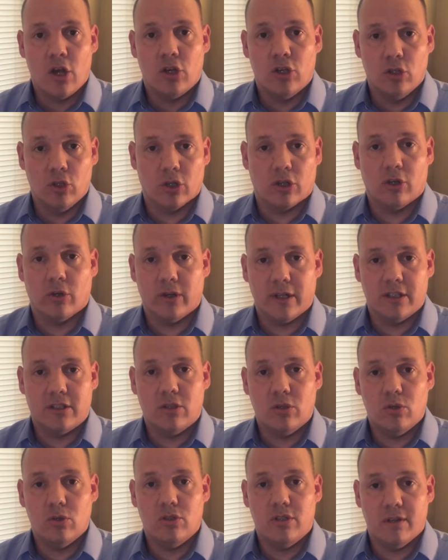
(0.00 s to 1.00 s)
you're going
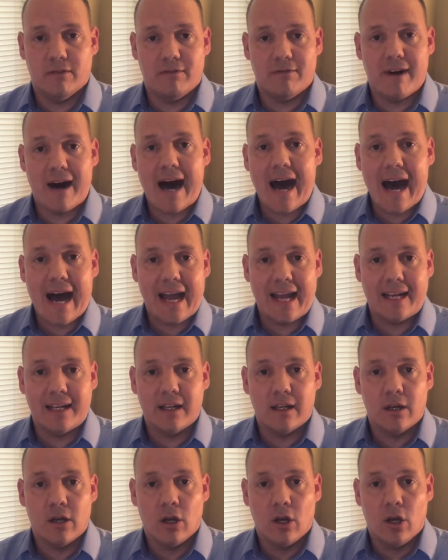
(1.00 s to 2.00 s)
to
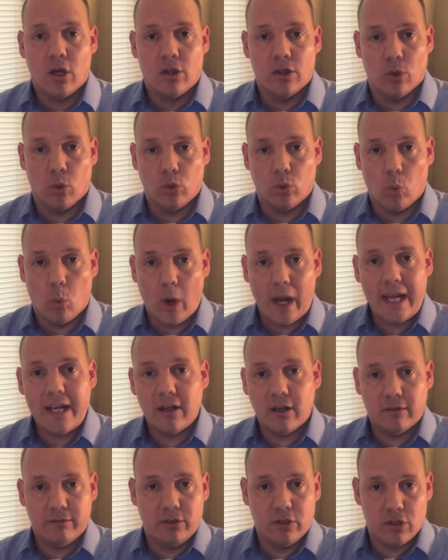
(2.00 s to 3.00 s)
divide the
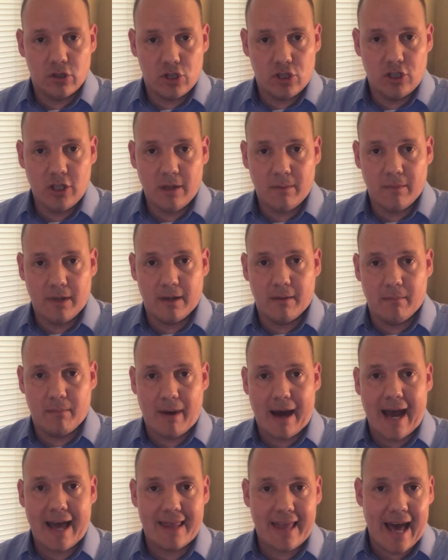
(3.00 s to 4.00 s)
weight of your shipment
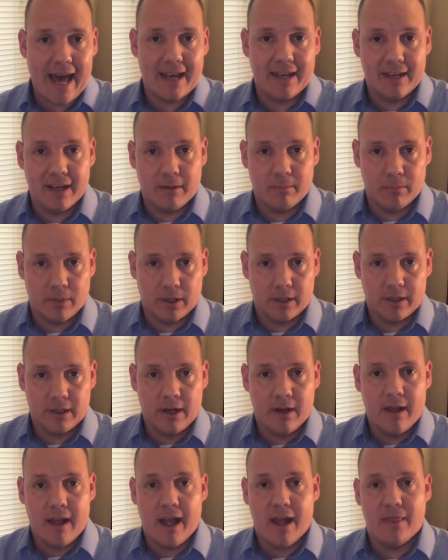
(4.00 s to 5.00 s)
by that number,
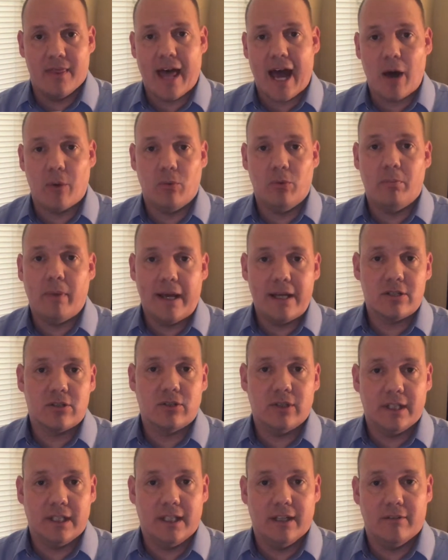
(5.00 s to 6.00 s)
and that will
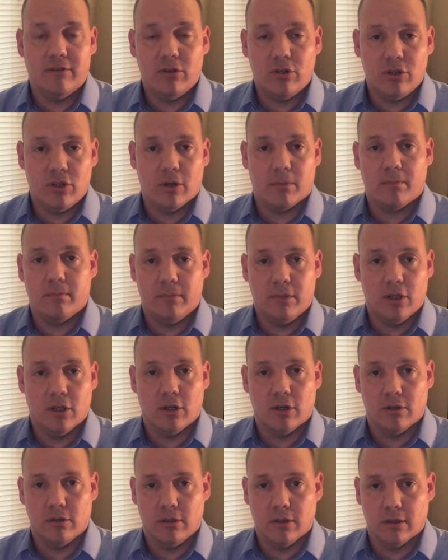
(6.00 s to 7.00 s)
basically give you
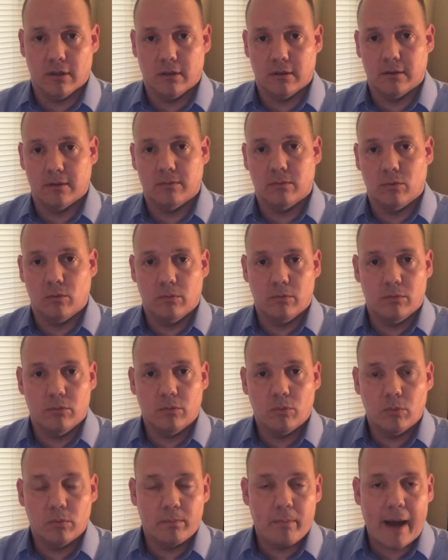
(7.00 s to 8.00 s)
your
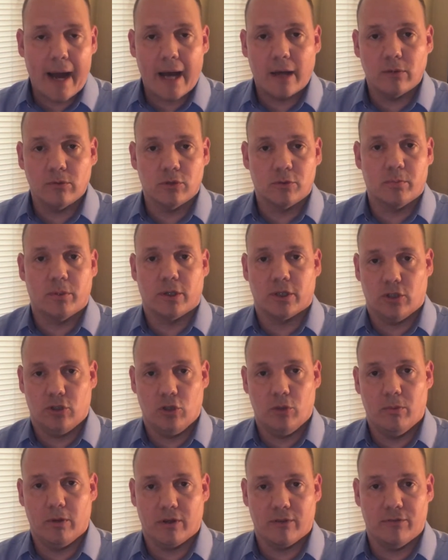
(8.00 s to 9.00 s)
pounds per
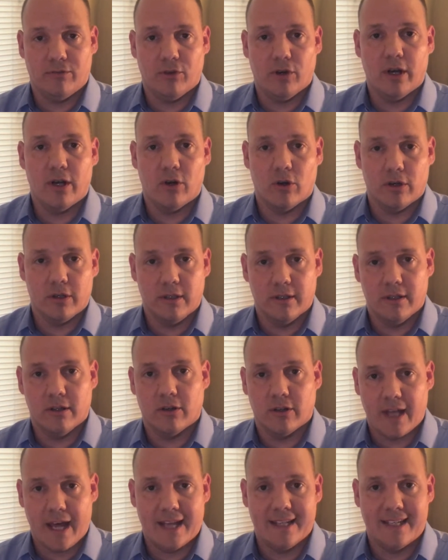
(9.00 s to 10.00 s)
cubic foot, or
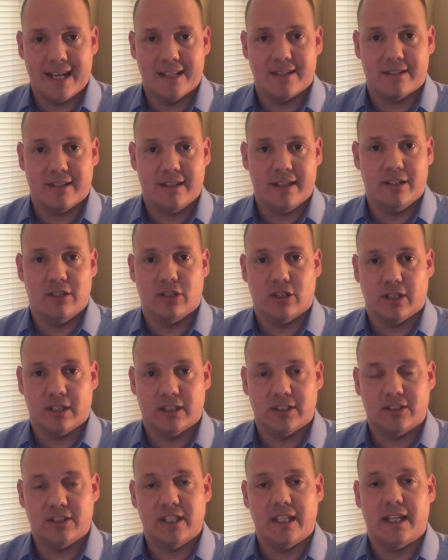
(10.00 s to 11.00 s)
that density that you're going
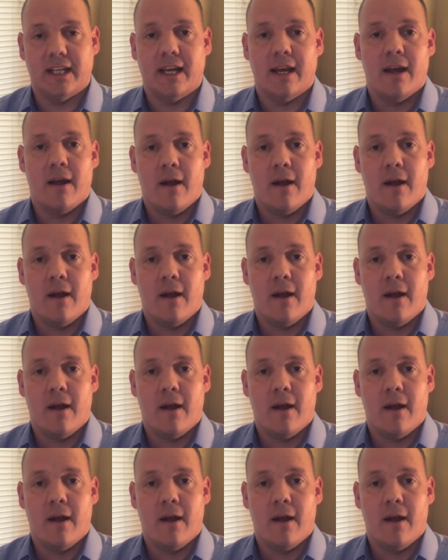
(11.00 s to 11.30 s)
to see.